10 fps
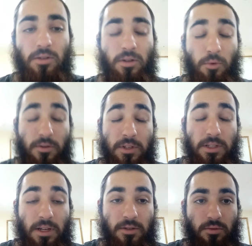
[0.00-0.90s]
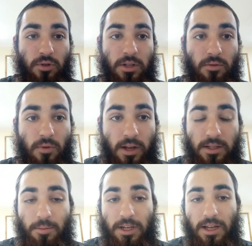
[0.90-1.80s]
one of his sons who tried to rise
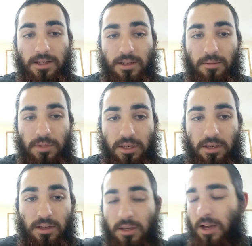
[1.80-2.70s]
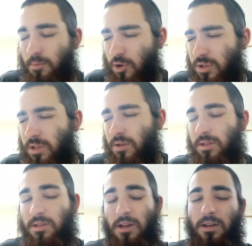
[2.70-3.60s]
up against him, he had mercy on his
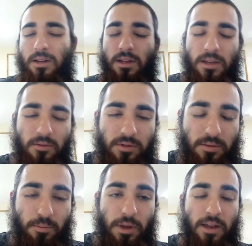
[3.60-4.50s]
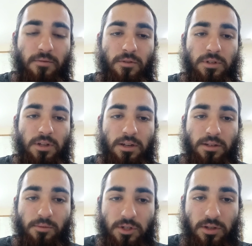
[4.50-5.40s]
son, and he was in pain for his son, and
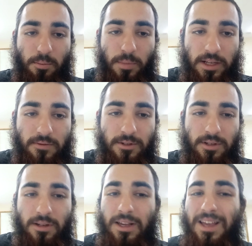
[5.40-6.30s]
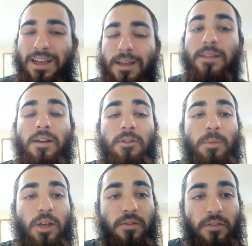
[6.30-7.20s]
he wished the best for his son. David
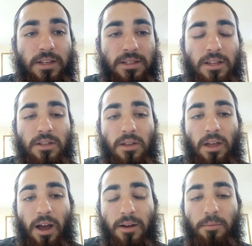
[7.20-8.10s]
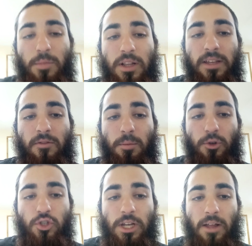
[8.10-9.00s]
HaMelech faced unbelievable
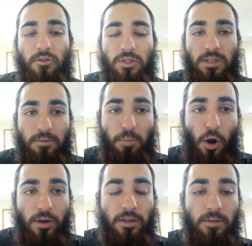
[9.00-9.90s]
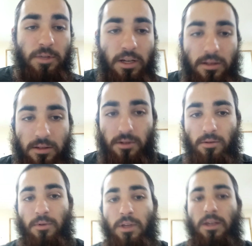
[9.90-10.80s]
challenges, and partly because,
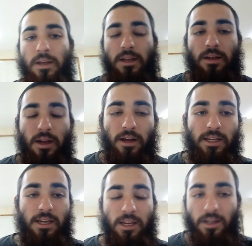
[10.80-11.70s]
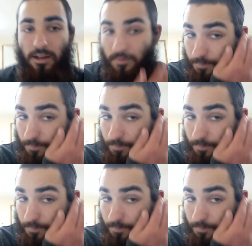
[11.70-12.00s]
a king,